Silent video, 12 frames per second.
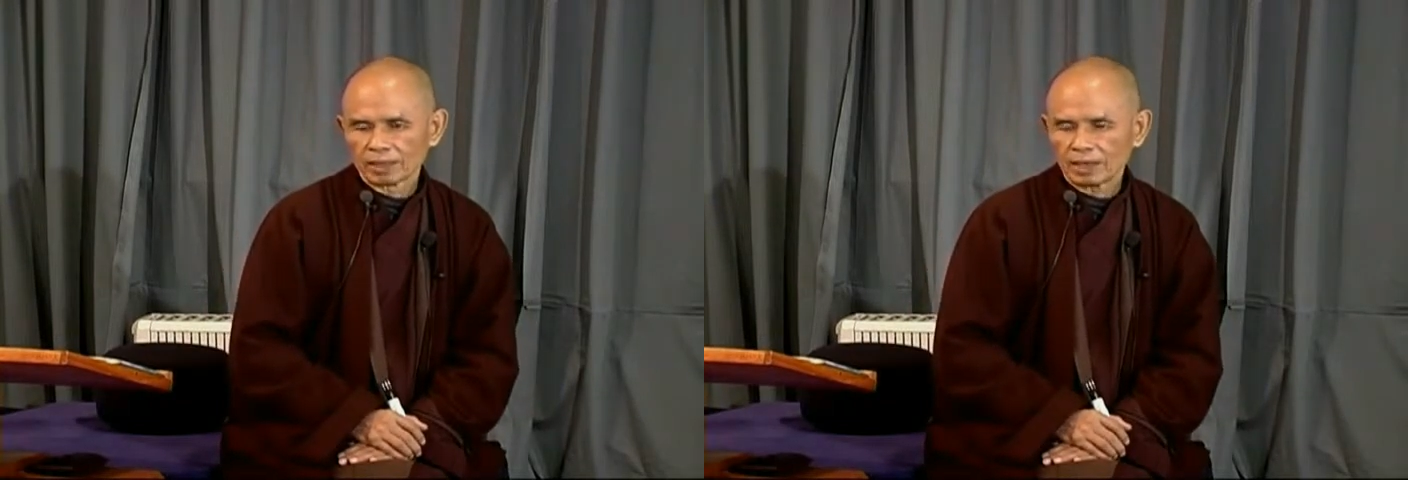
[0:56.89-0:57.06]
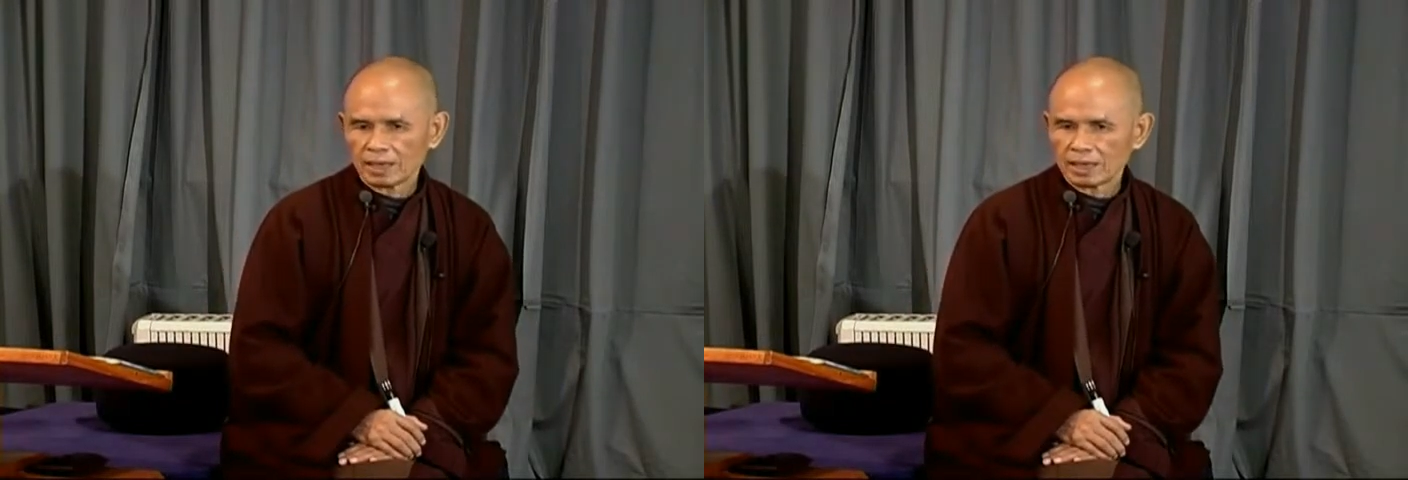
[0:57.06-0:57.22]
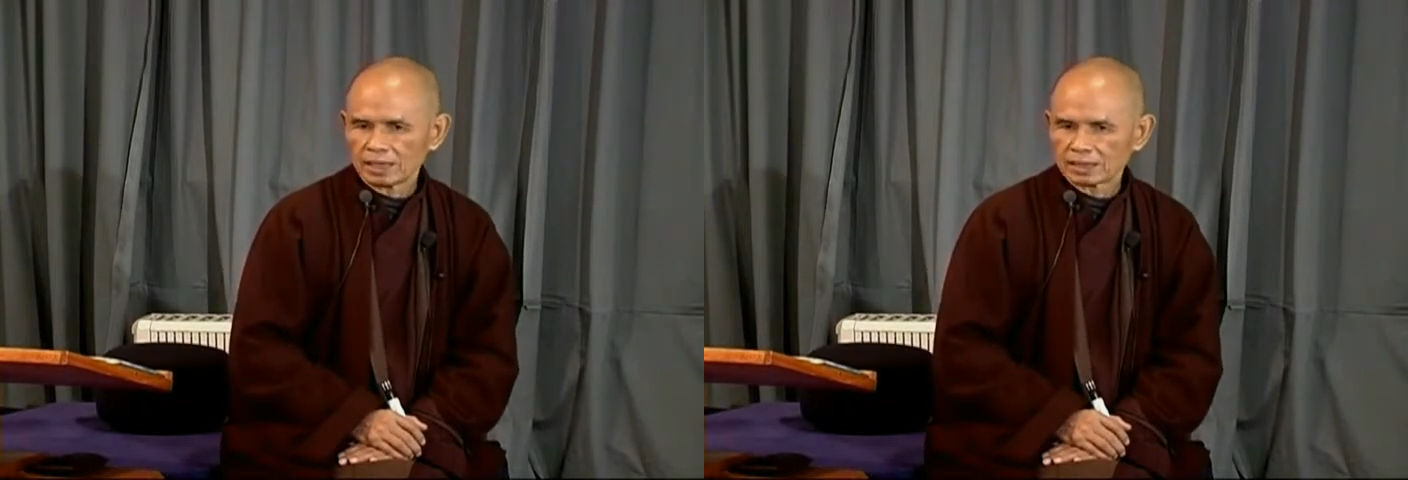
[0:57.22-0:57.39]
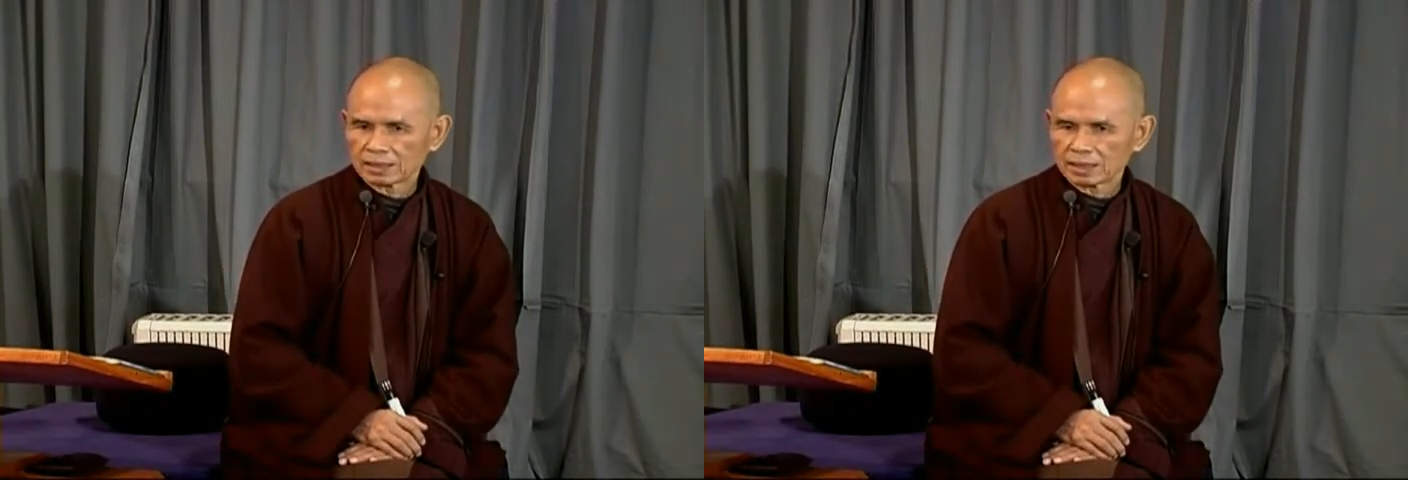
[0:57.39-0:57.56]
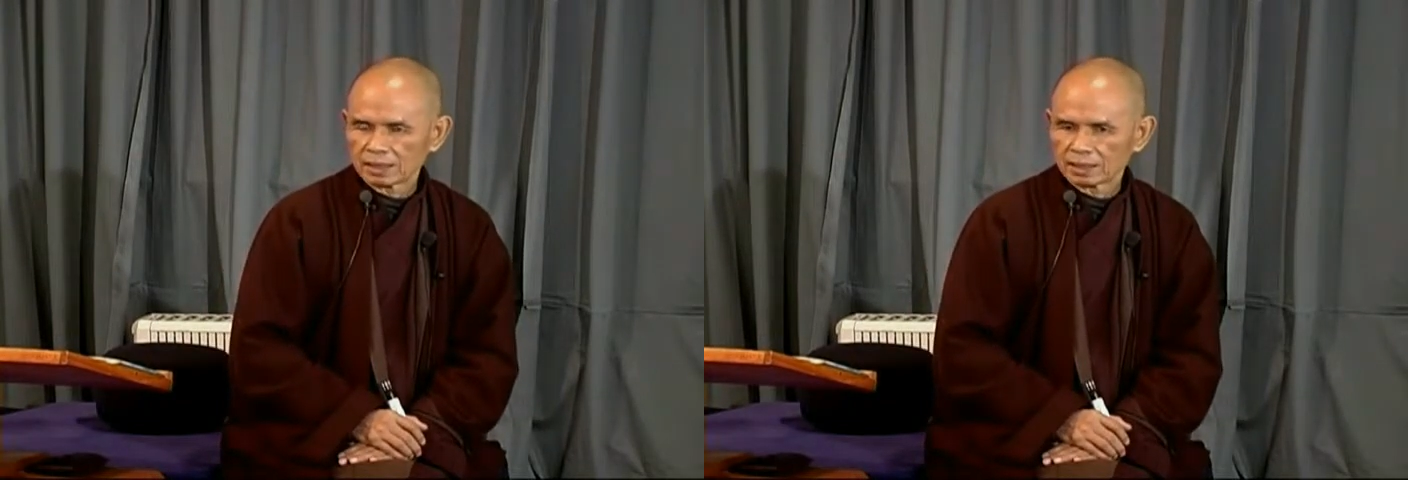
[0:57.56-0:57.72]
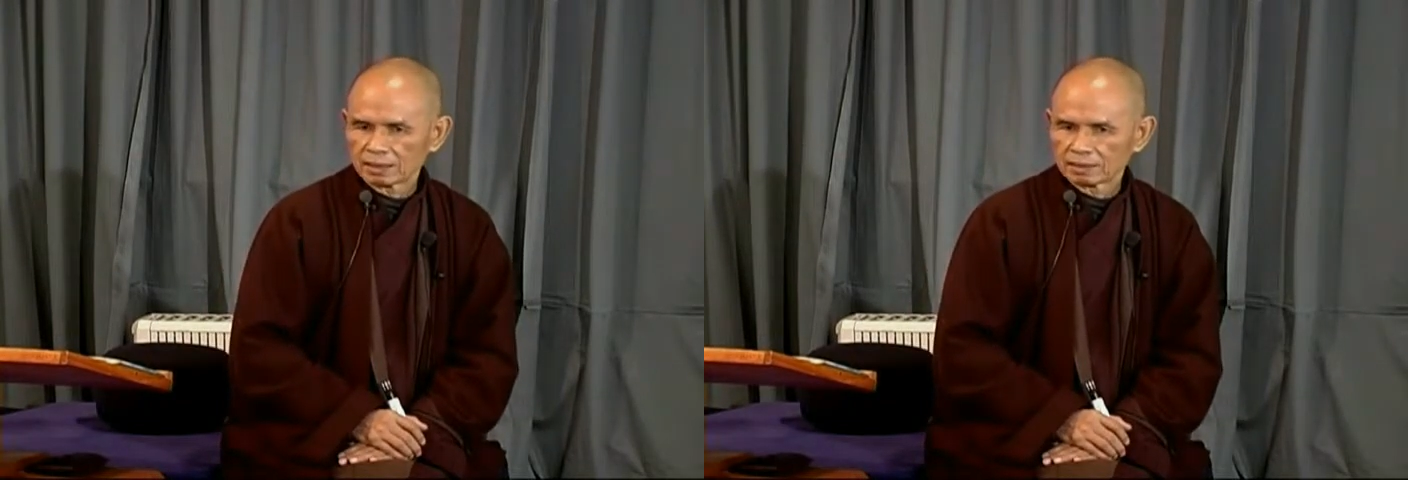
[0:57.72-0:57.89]
There is
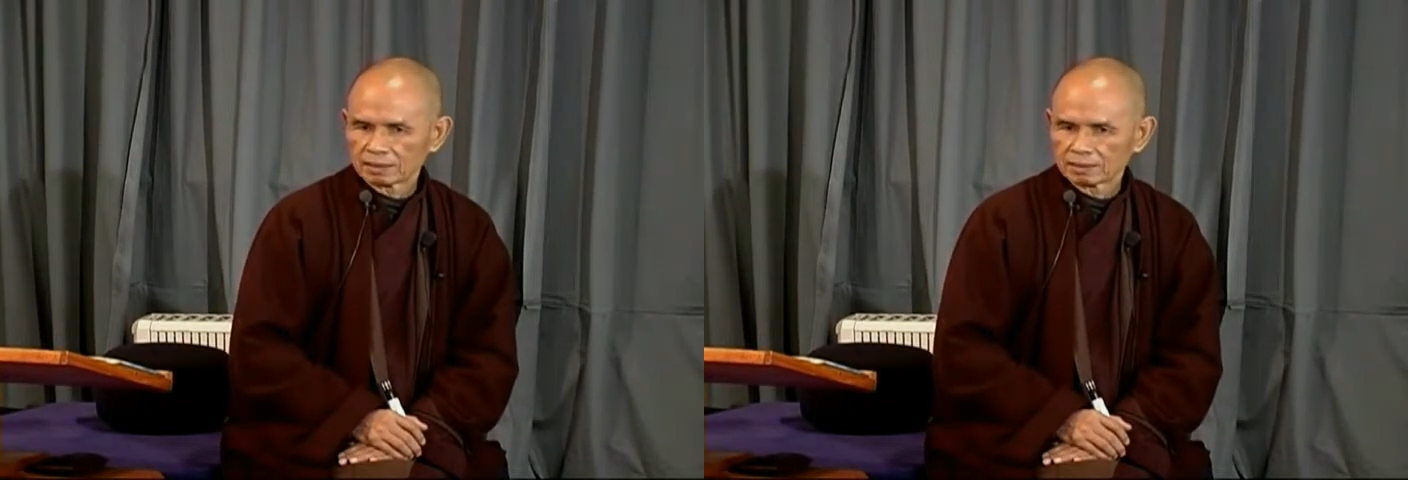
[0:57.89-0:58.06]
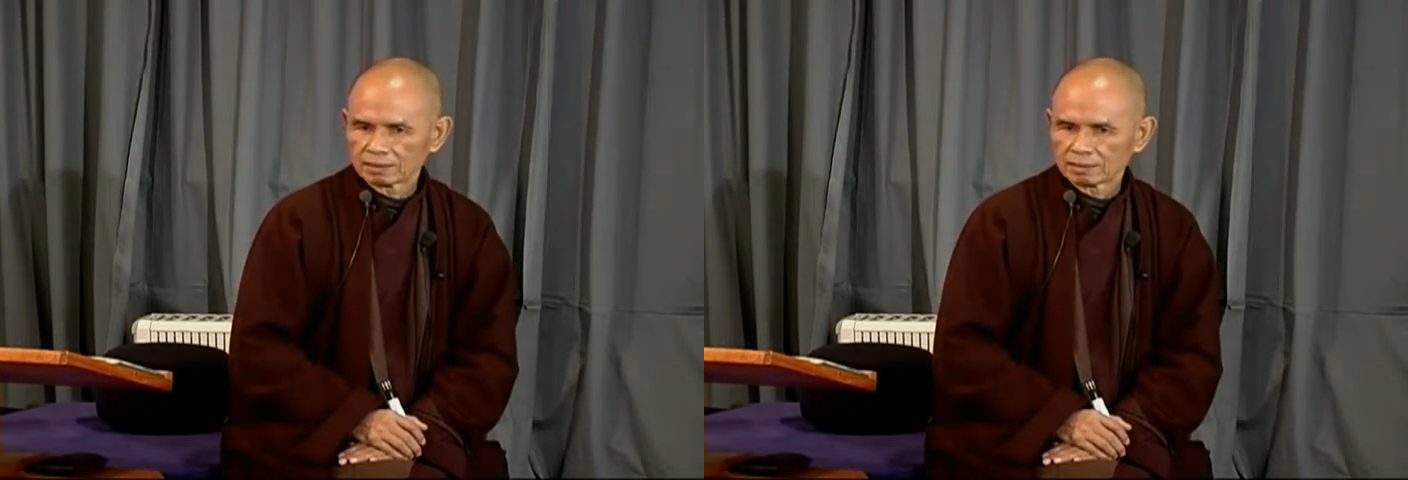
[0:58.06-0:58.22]
a